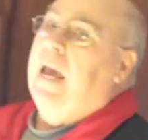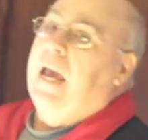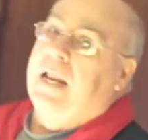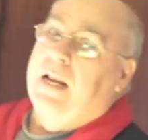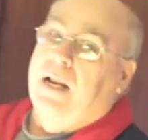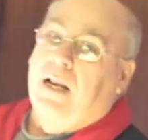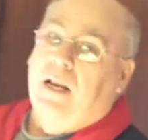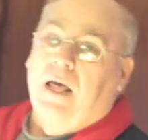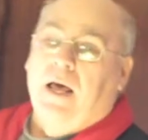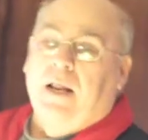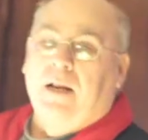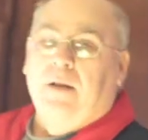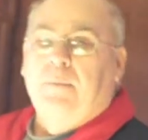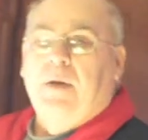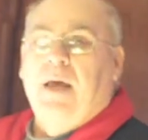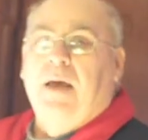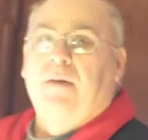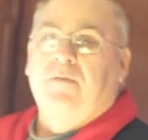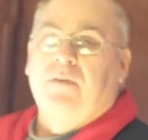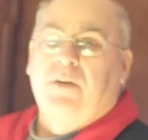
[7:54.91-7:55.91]
and a lot of
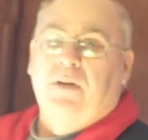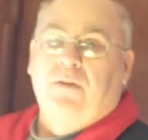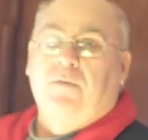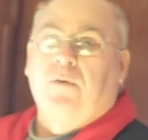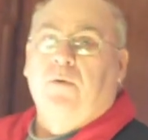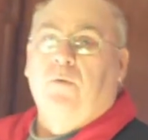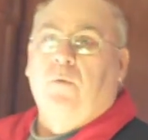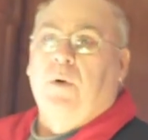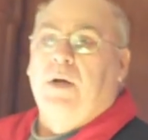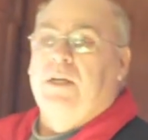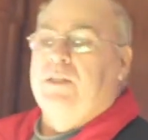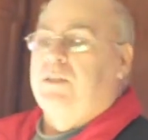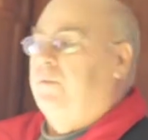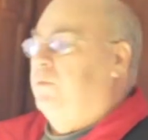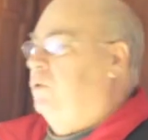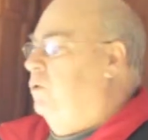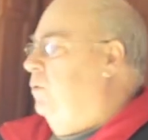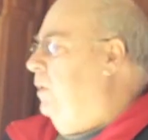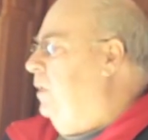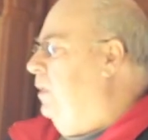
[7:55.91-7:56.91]
them have different ways
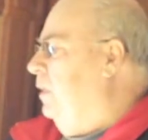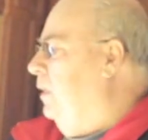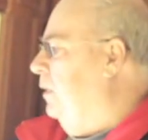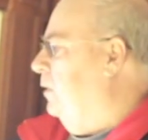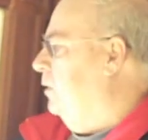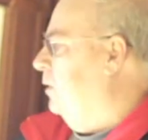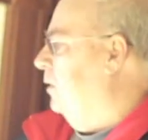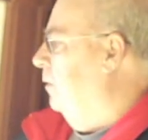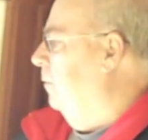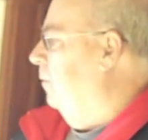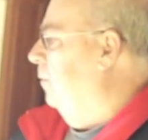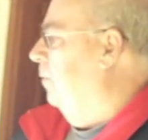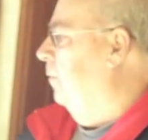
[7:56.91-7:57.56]
of doing this.